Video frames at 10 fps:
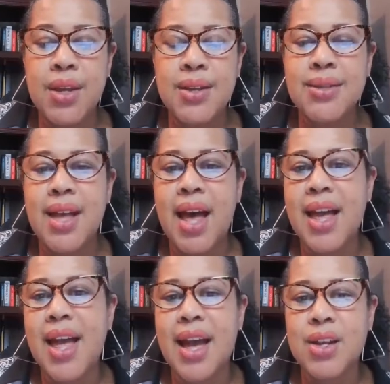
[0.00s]
is
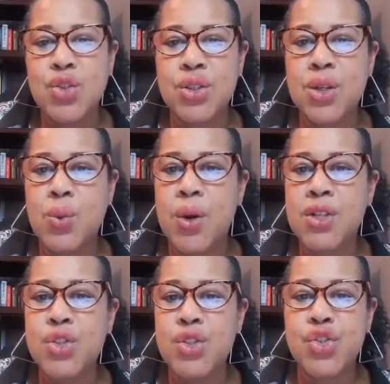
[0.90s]
I actually
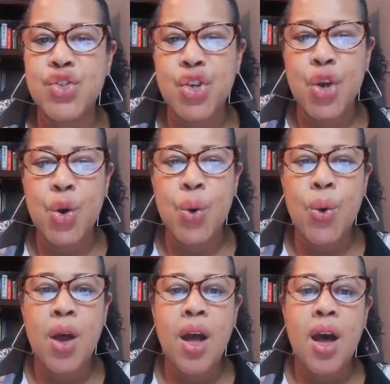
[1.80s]
want to
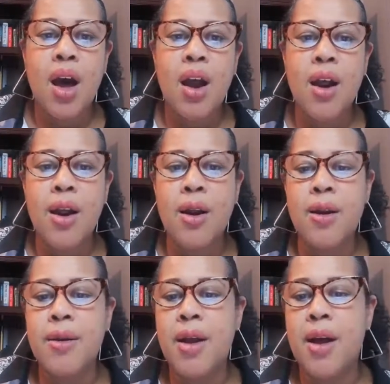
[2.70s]
show
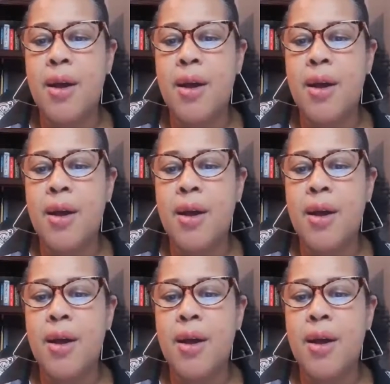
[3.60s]
her